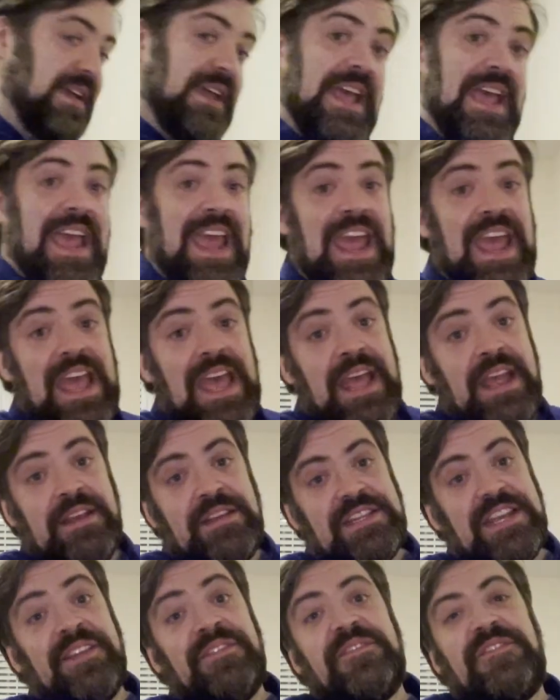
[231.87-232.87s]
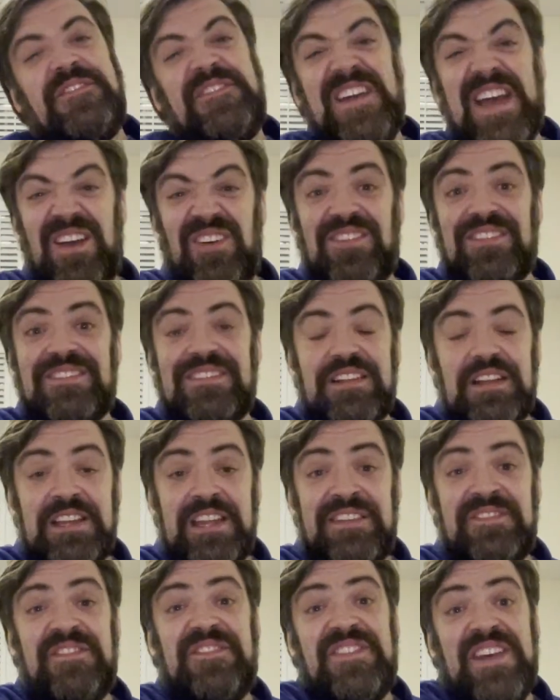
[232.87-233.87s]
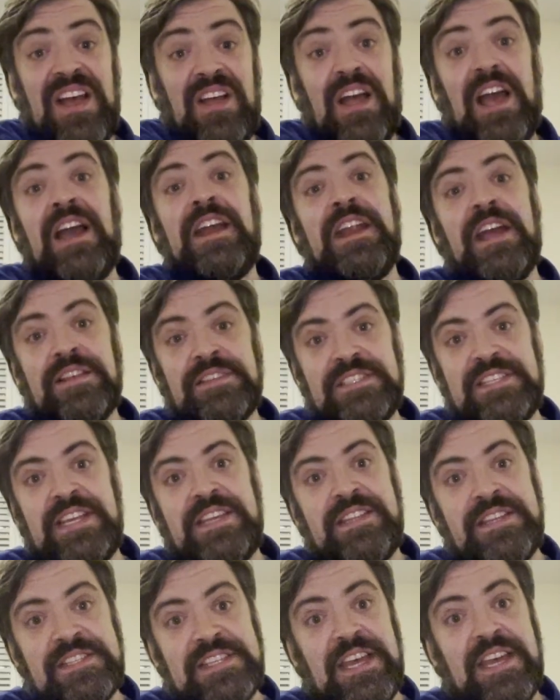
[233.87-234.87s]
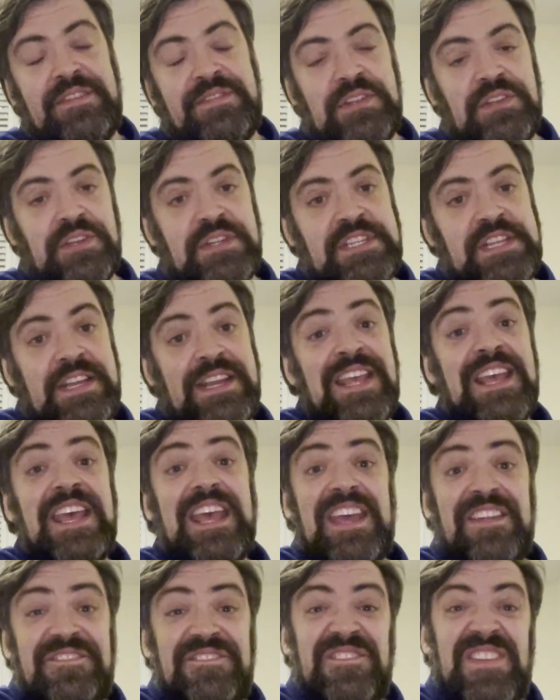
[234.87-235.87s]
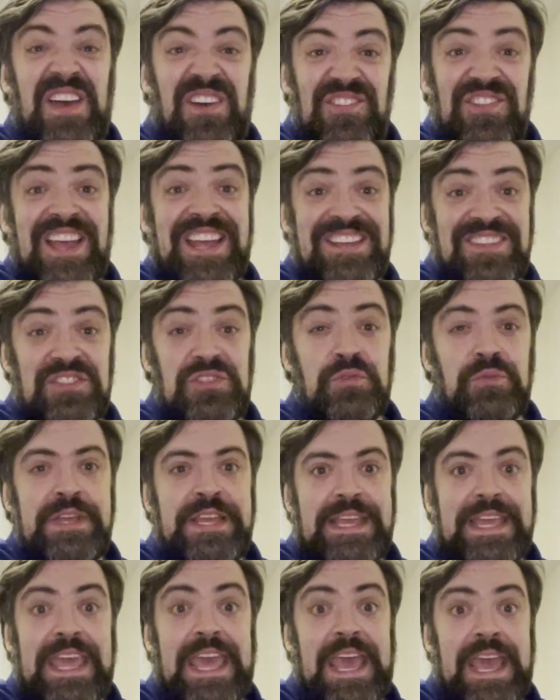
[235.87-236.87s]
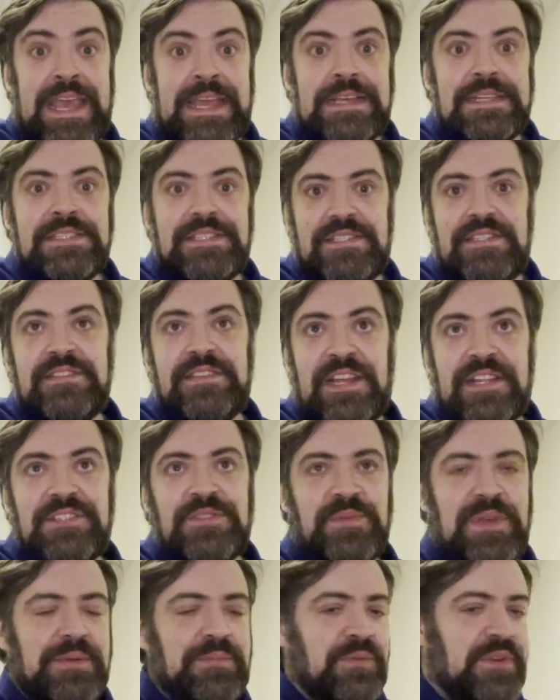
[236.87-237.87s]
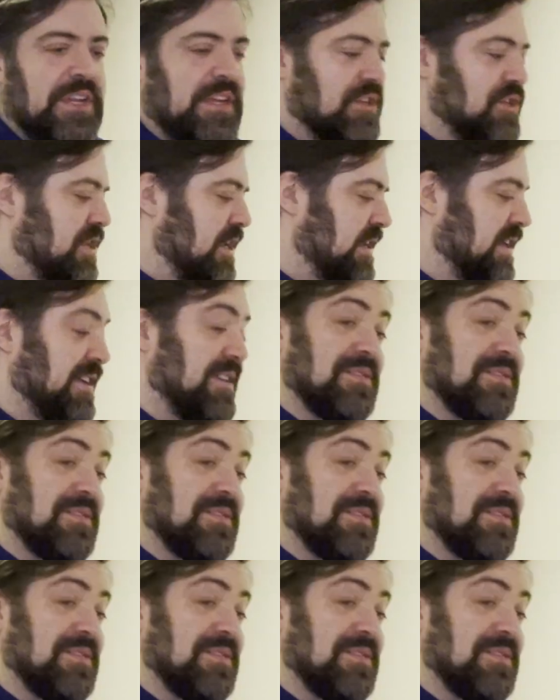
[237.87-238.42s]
And it felt, and I'll say this, I haven't looked in, it felt like 3 cakes. That's my prediction.